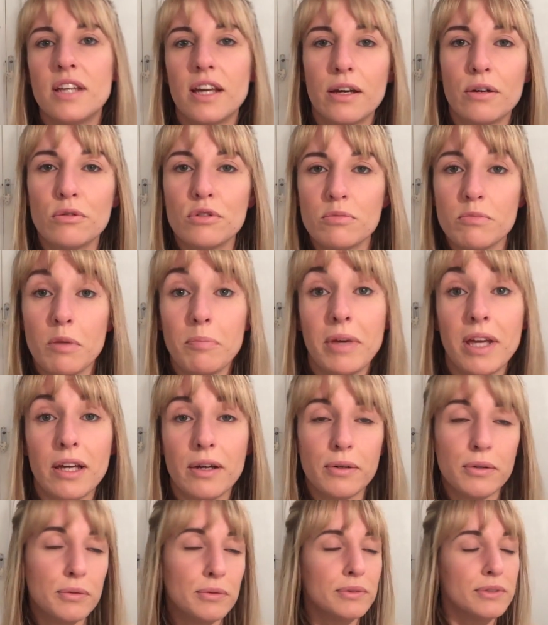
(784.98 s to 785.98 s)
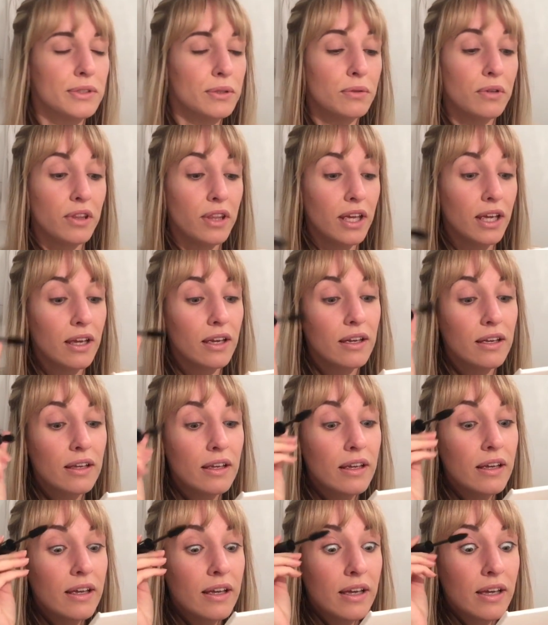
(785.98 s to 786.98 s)
tickles my pickle, sort of thing.
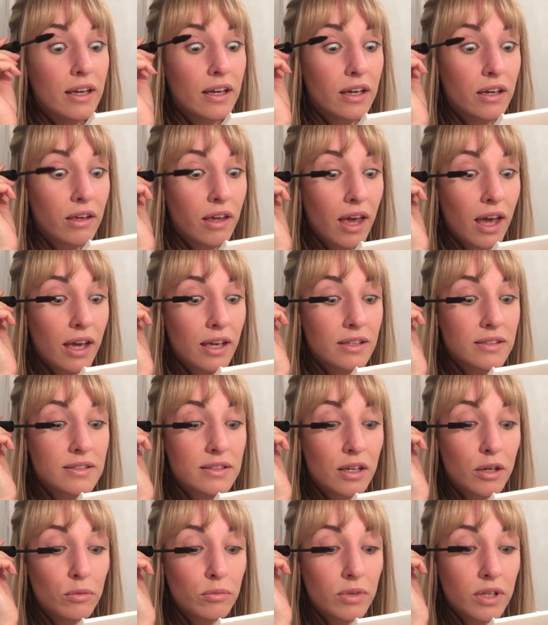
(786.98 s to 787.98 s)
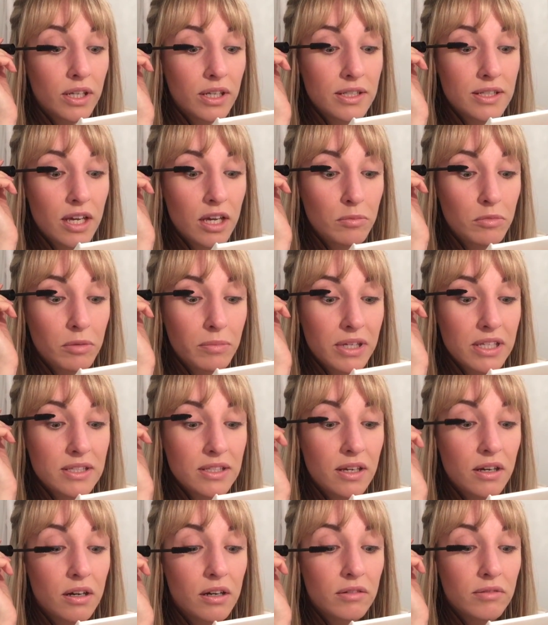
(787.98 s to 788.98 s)
Okay, so when I take my
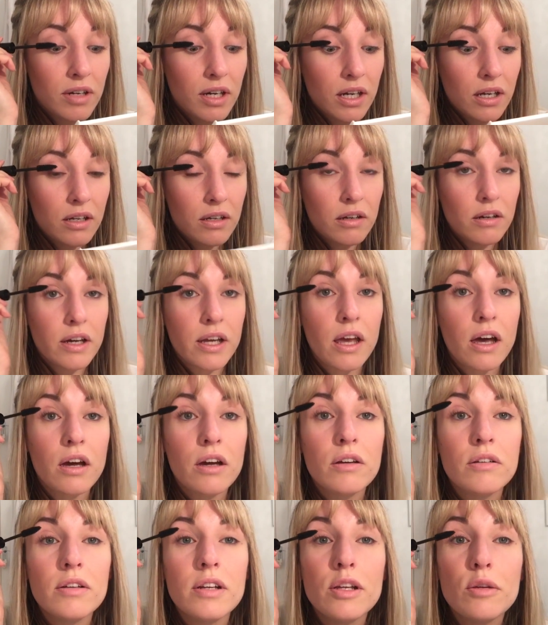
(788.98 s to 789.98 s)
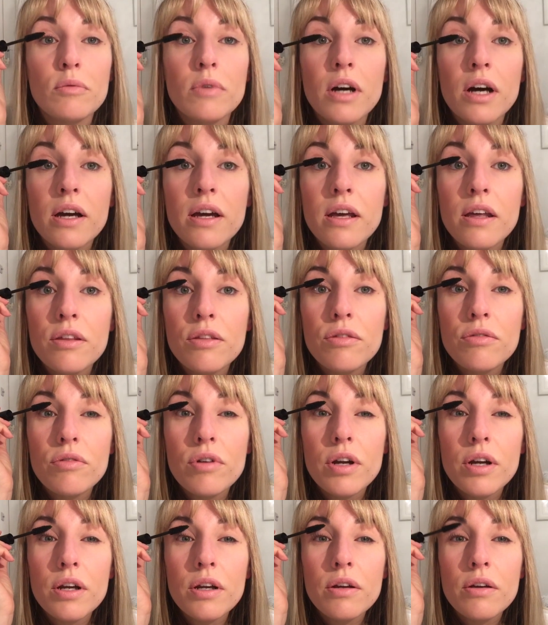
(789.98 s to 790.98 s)
mascara, I only work it
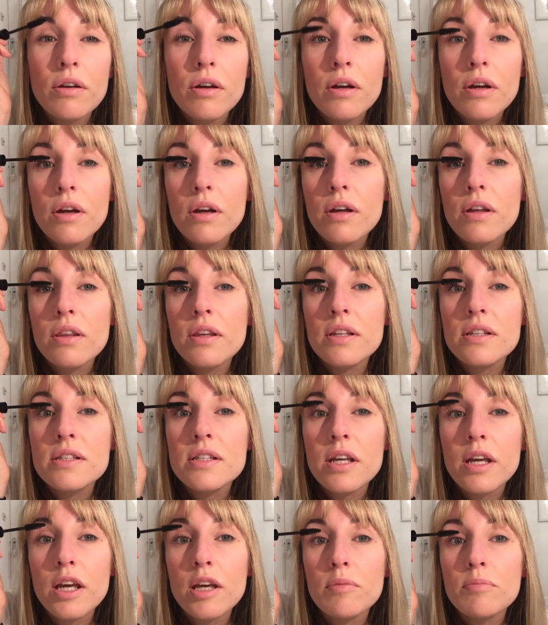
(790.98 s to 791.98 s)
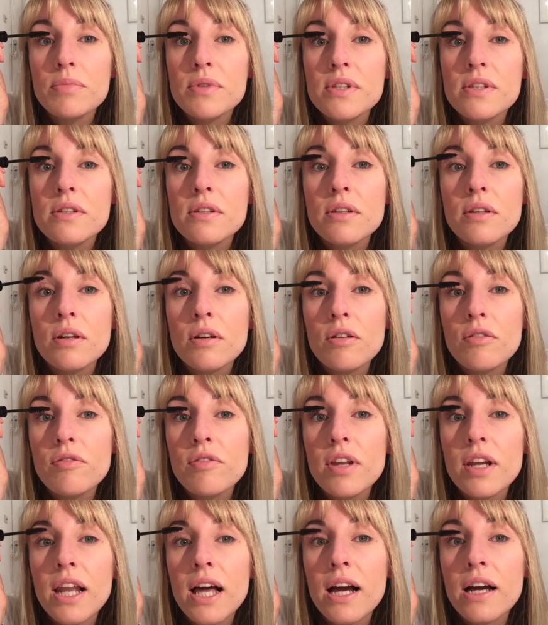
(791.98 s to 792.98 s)
through the tips of
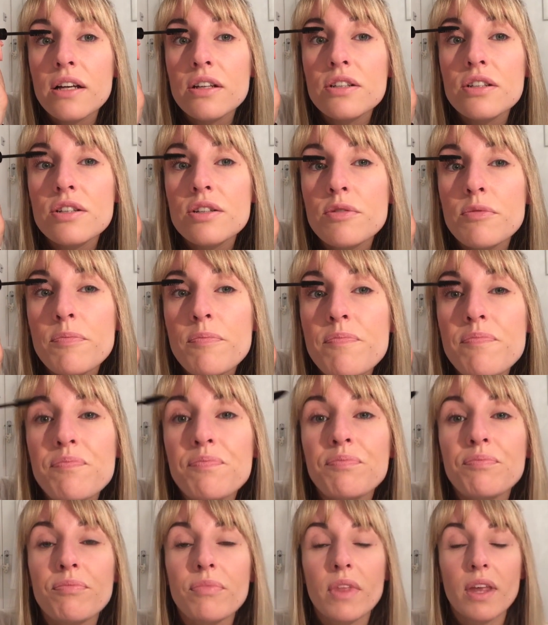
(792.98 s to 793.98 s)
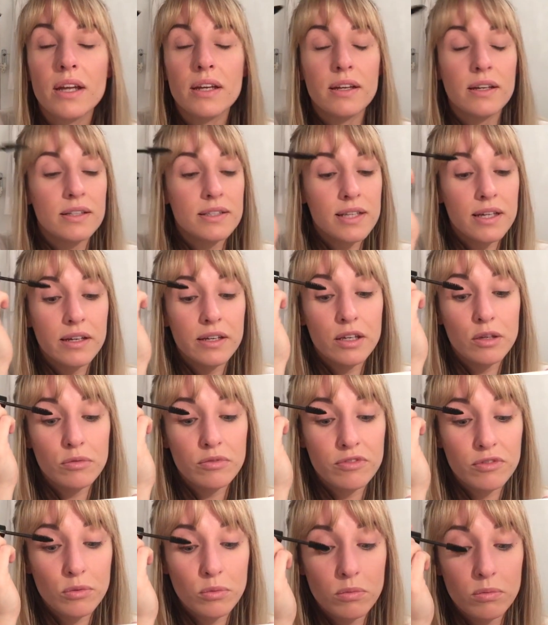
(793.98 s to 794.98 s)
the lash. And I'll tell you
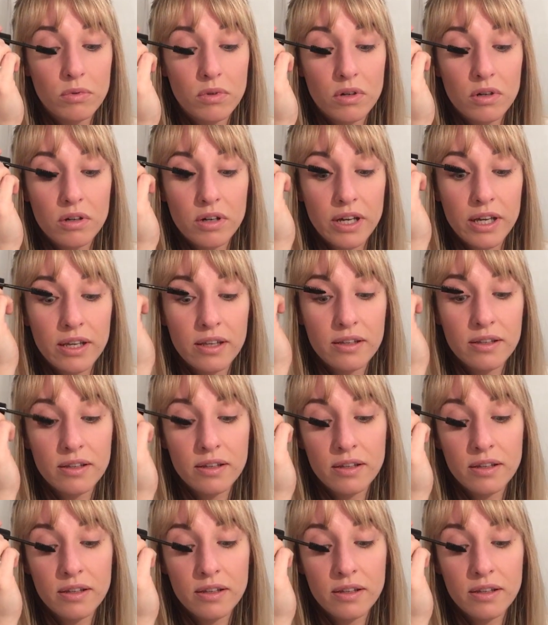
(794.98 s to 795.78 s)
for why.